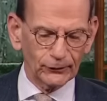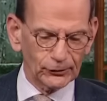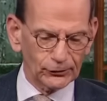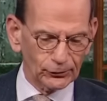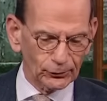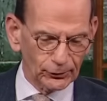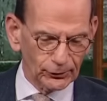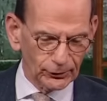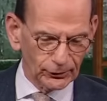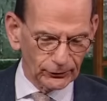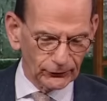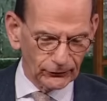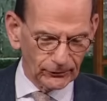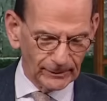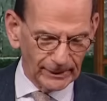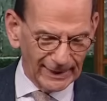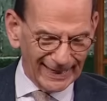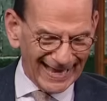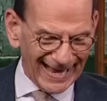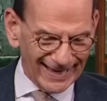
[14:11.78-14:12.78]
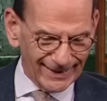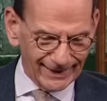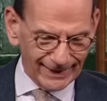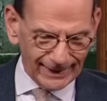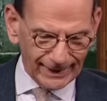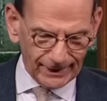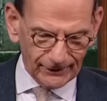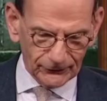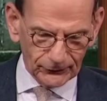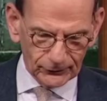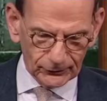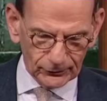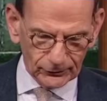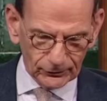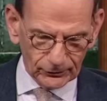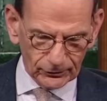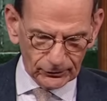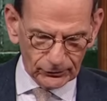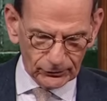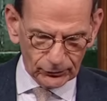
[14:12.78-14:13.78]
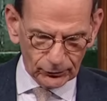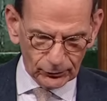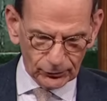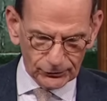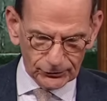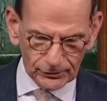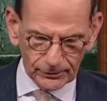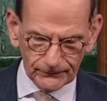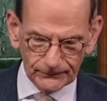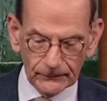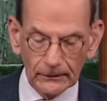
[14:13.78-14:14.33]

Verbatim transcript: joining us from Athens, Georgia.